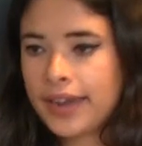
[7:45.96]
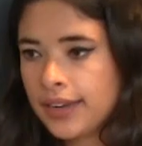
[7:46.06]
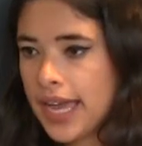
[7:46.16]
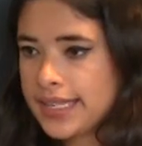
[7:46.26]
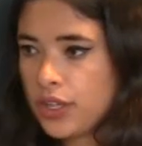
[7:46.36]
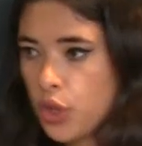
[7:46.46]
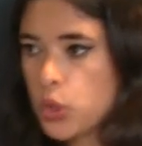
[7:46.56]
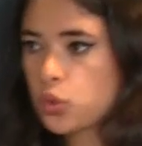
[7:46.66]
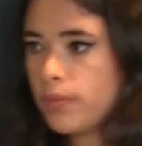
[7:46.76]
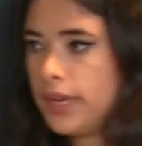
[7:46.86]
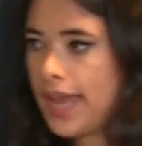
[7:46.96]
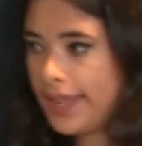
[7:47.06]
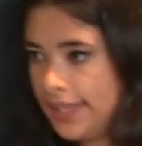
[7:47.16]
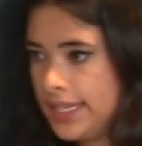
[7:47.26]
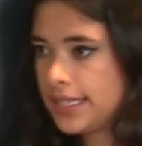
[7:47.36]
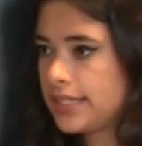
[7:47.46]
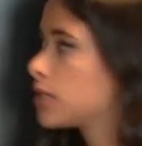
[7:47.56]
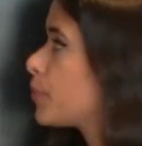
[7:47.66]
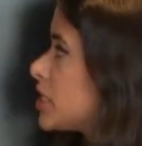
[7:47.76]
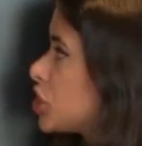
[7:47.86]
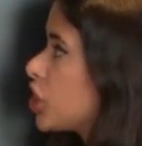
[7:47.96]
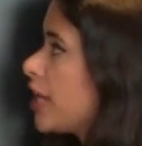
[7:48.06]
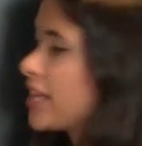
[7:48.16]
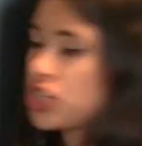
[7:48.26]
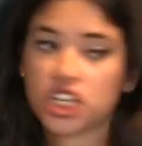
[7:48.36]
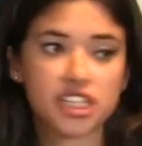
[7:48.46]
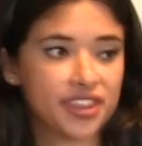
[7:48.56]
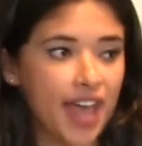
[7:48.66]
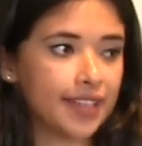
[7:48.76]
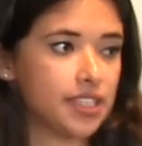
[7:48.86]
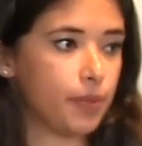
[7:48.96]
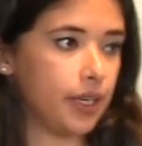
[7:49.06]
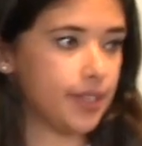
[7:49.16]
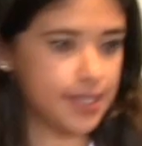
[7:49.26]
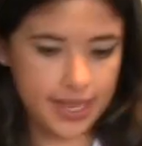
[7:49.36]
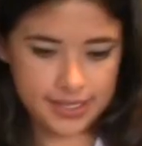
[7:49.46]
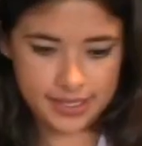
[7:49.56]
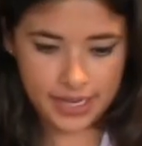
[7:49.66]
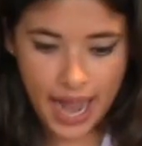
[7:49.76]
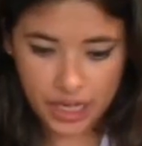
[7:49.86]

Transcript: analyzing those women at least's position as just that depoliticizes their